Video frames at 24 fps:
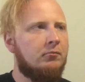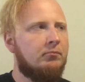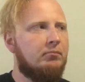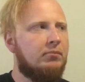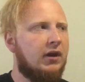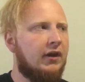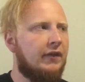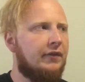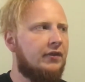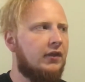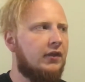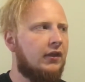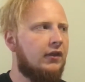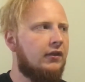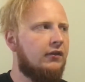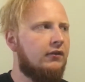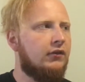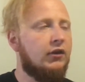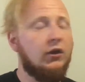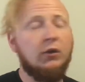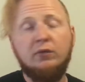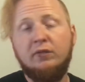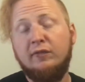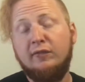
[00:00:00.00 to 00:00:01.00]
but
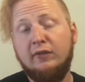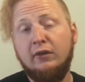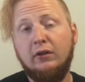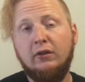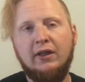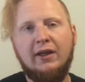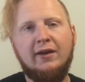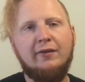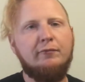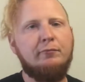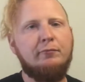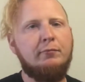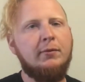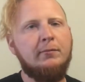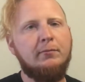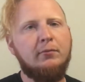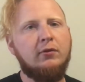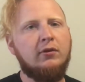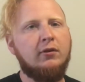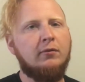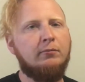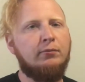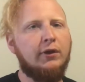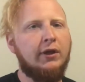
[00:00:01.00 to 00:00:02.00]
then you still have people
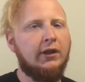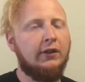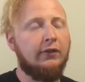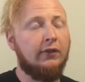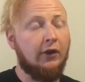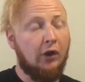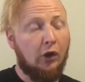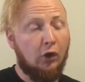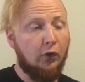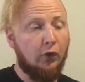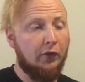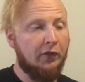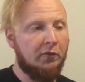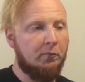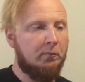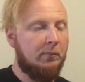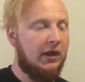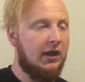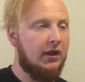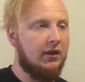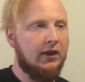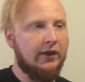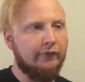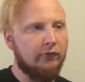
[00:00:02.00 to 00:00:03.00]
complaining that, oh, this
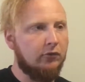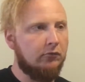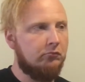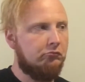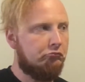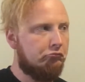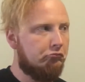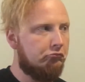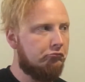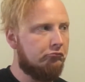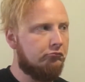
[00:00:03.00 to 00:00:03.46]
band never